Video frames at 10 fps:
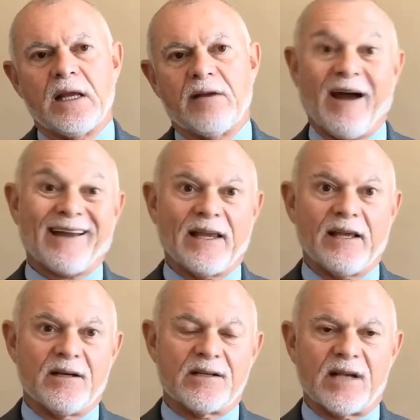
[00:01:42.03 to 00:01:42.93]
In fact, they
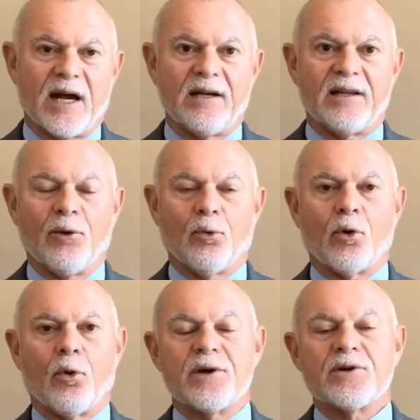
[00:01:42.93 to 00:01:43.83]
had decided they were
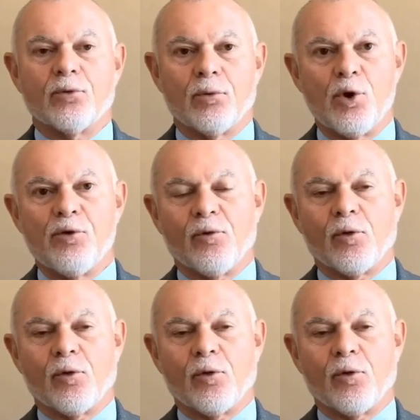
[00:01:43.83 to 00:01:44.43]
going to remove